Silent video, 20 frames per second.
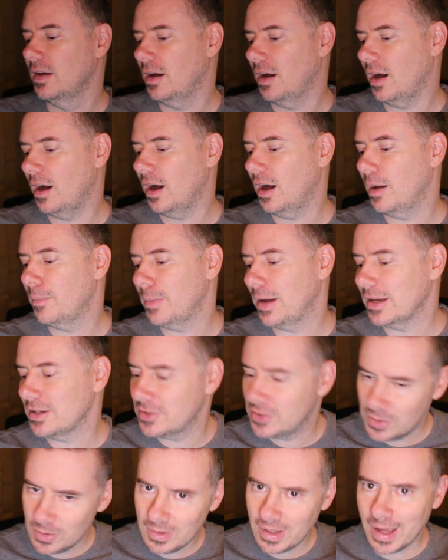I
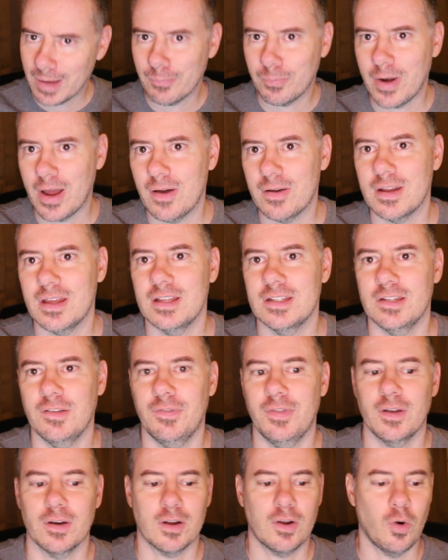do like brownies
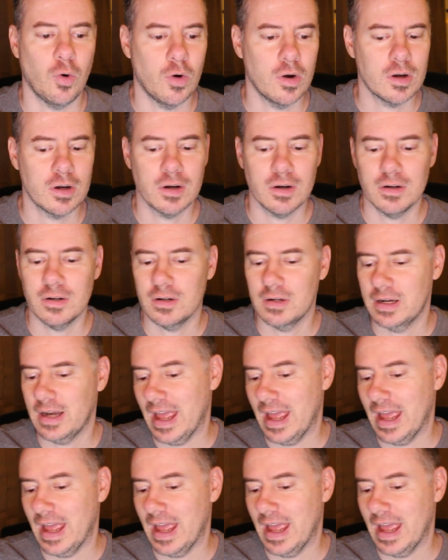if they're cornered